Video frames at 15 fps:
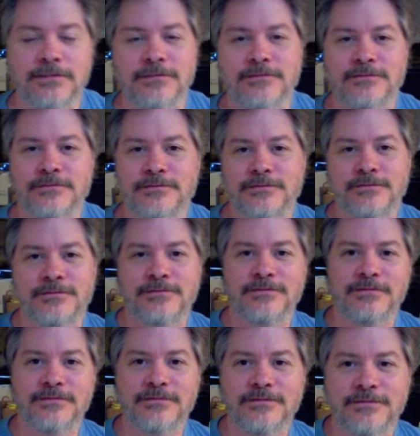
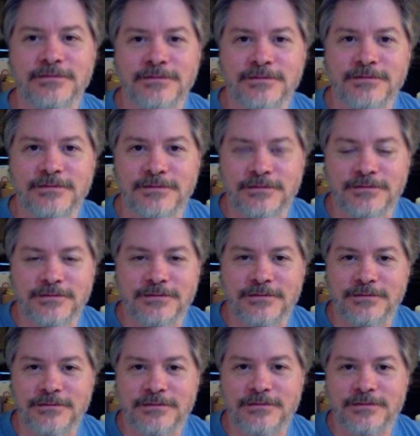
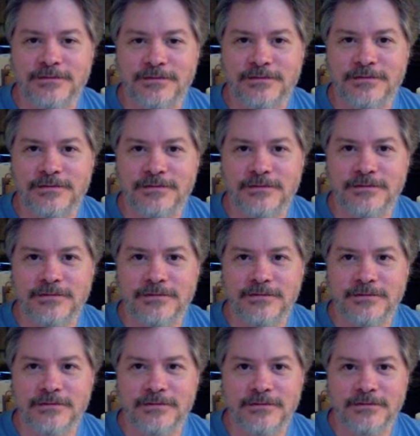
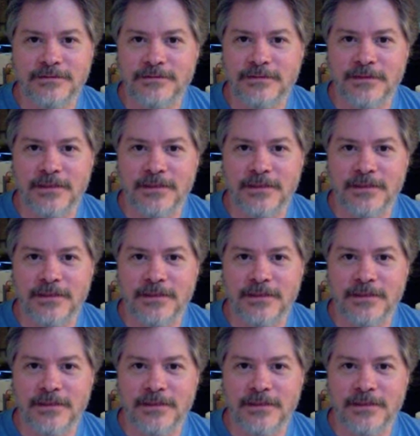Nothing is said.